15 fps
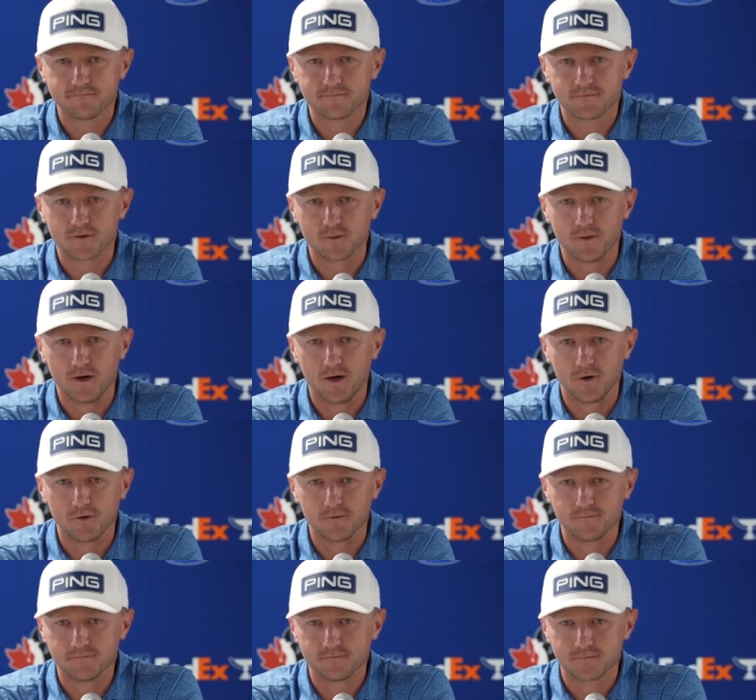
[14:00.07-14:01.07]
from
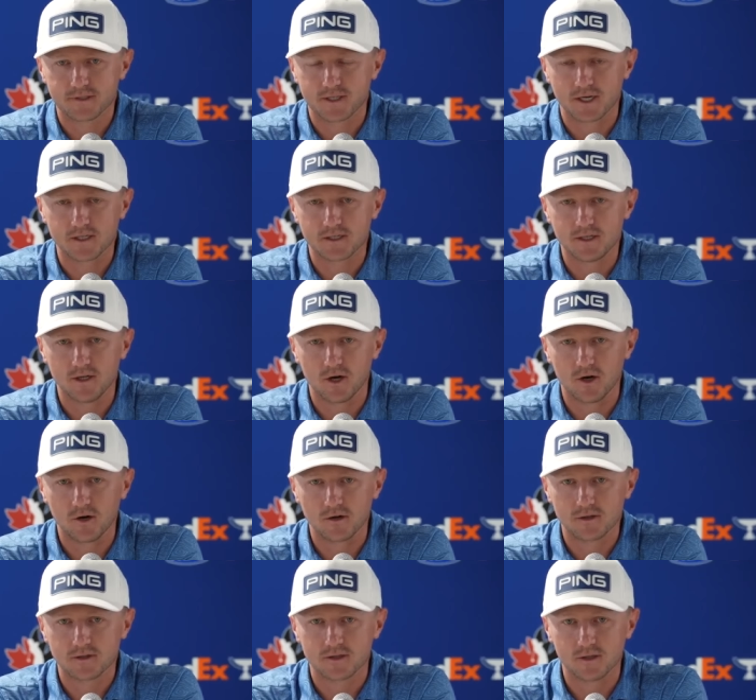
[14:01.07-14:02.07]
160
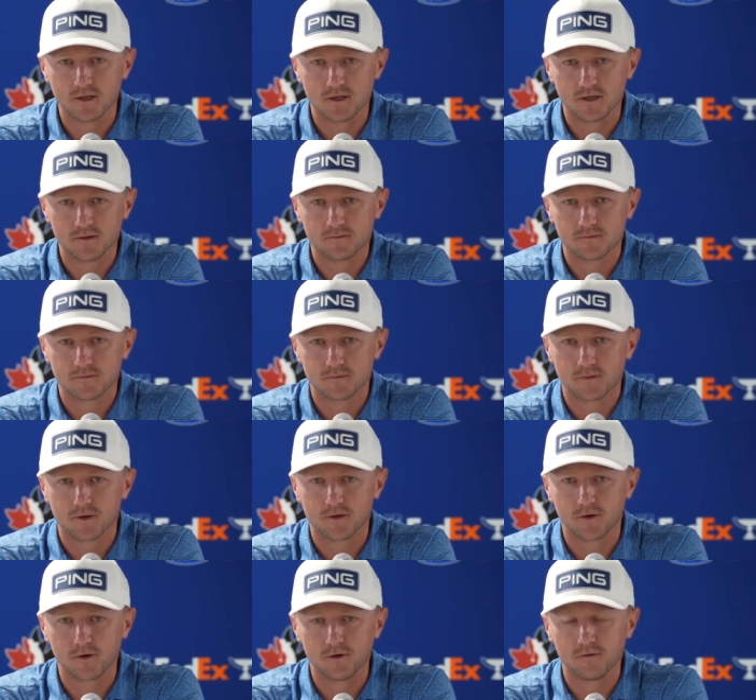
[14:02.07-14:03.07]
yards to
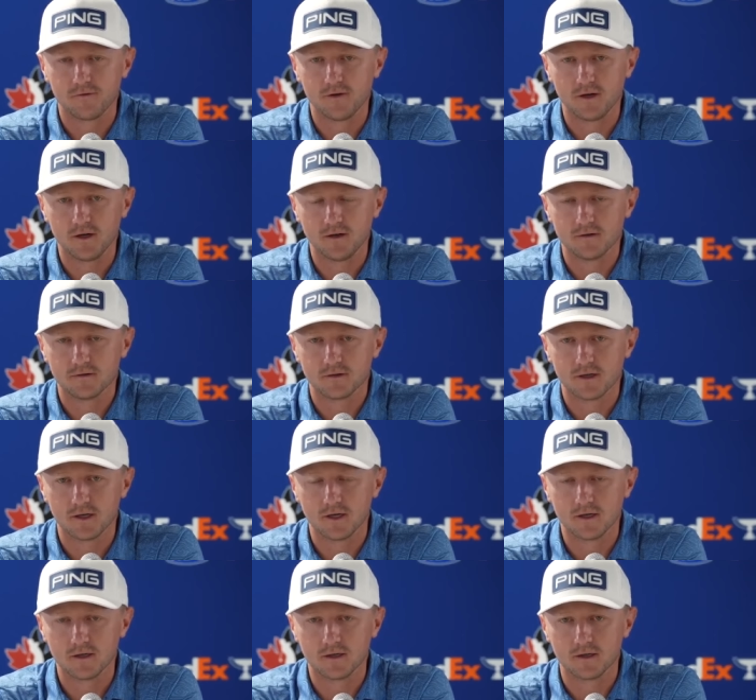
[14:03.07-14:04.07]
30 feet,
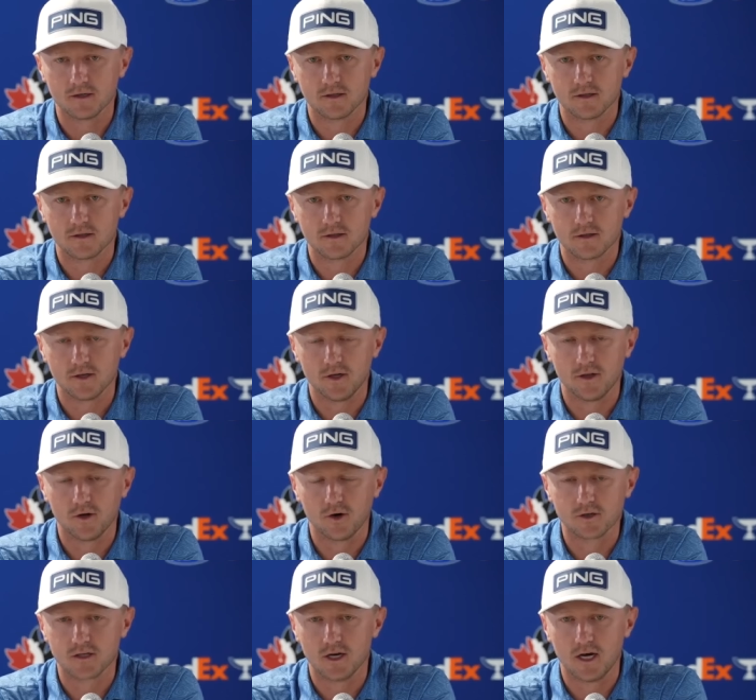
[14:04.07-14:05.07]
and, you know,
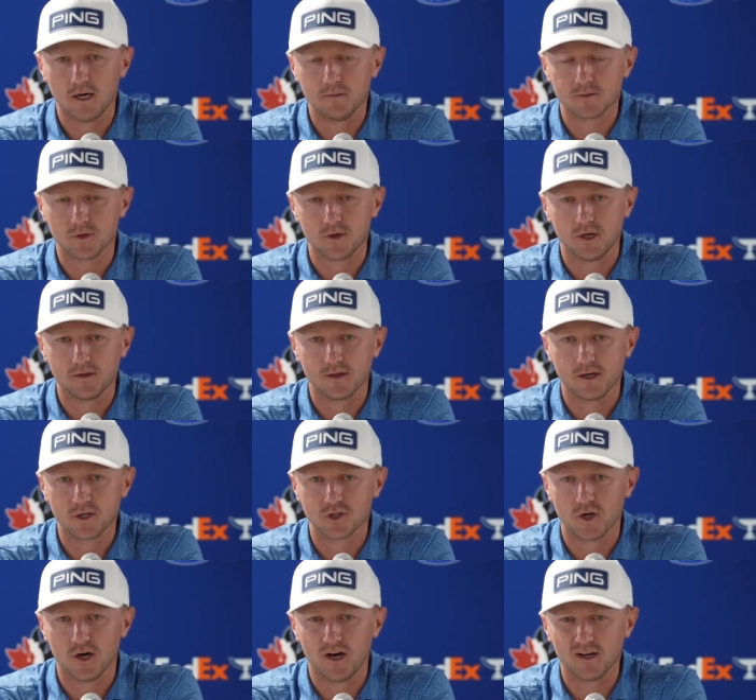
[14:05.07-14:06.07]
there are times when you hit that
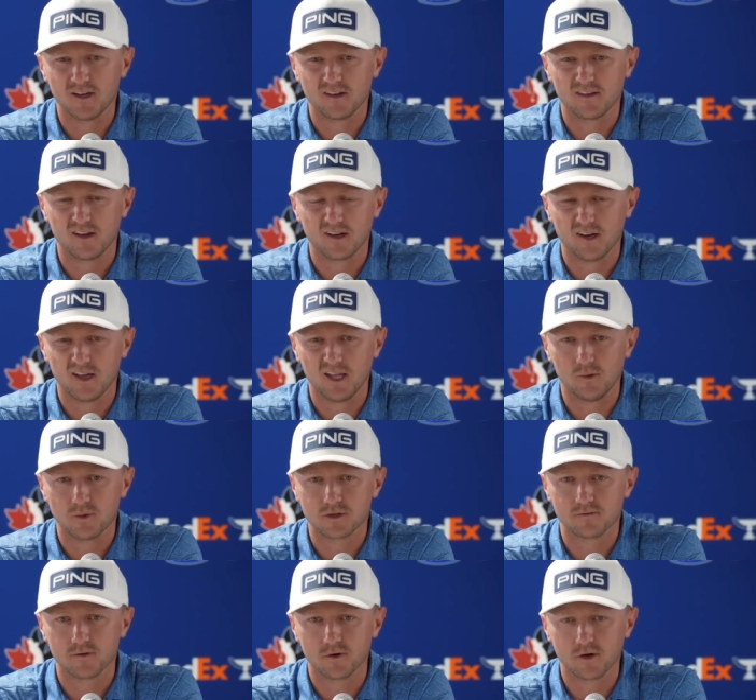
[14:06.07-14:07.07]
shot and you think, oh, that
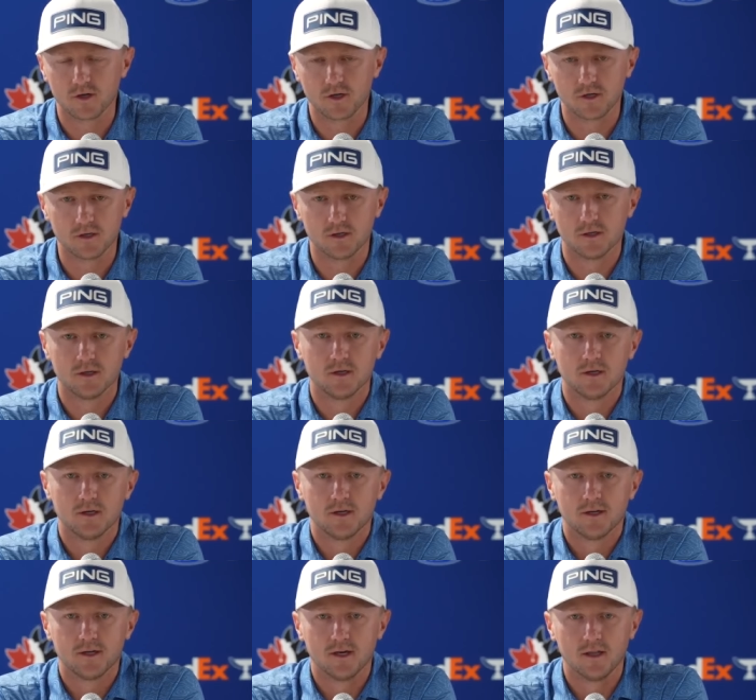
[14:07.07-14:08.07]
wasn't very good.
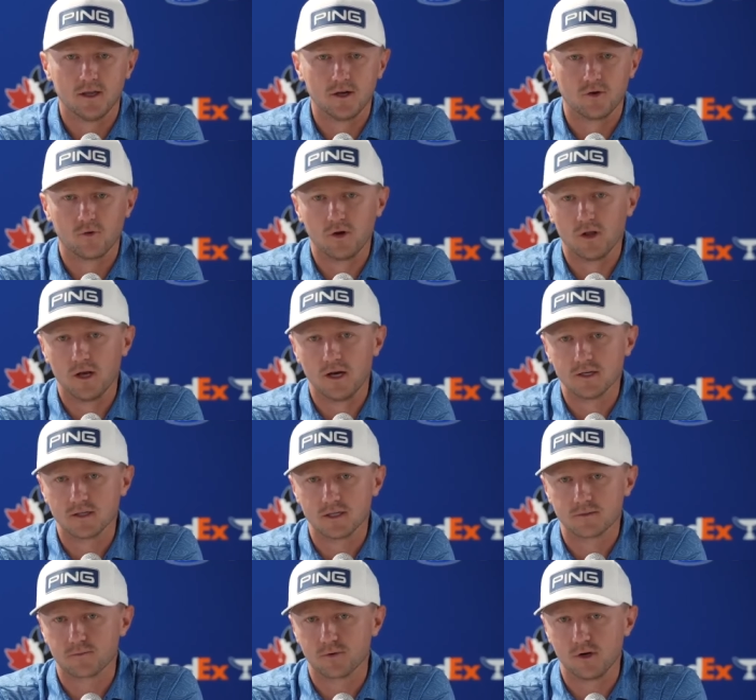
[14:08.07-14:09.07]
And then you realize
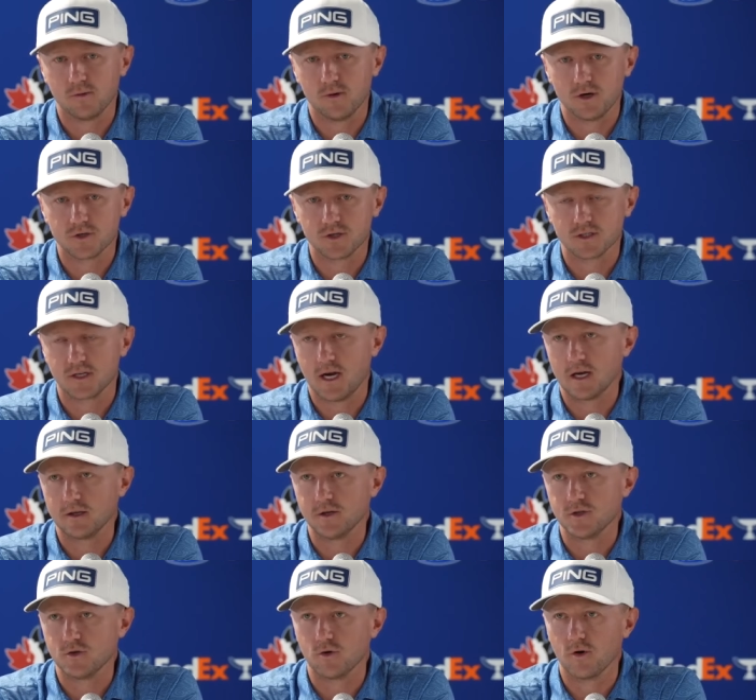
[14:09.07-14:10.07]
that's pretty much
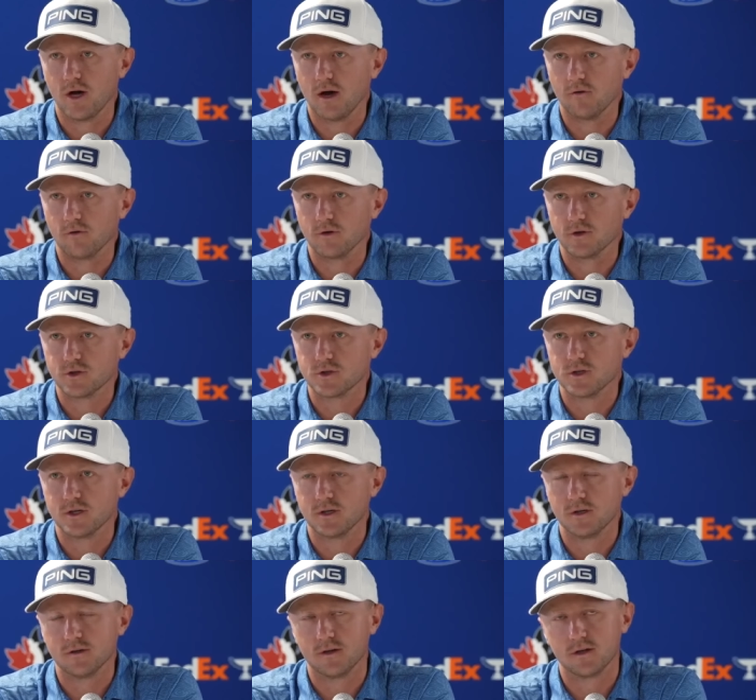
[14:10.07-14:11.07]
exactly tour average,
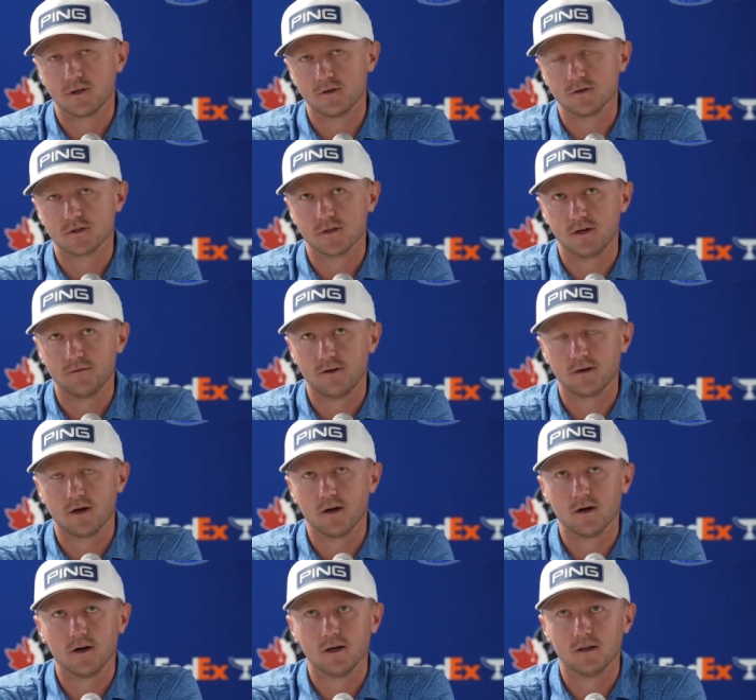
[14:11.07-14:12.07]
and you think to yourself, like,
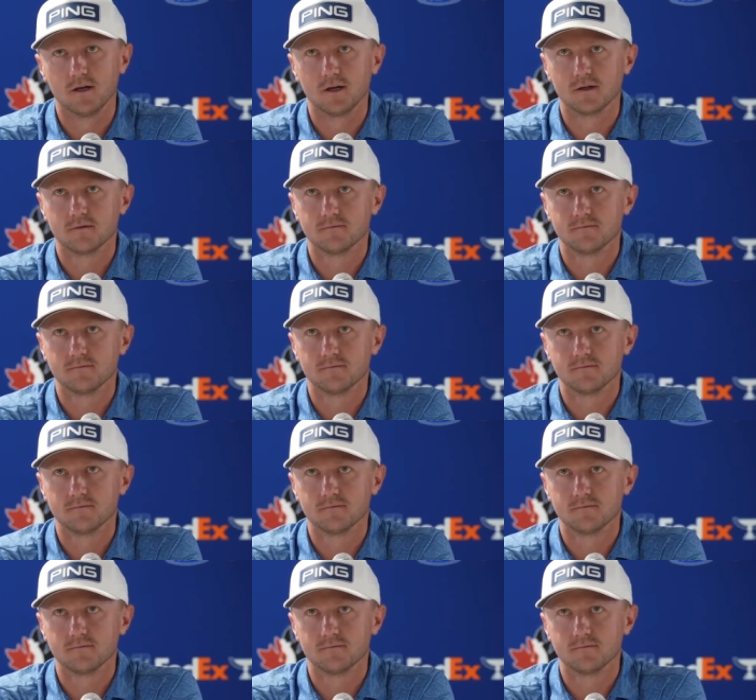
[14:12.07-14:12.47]
all right, like,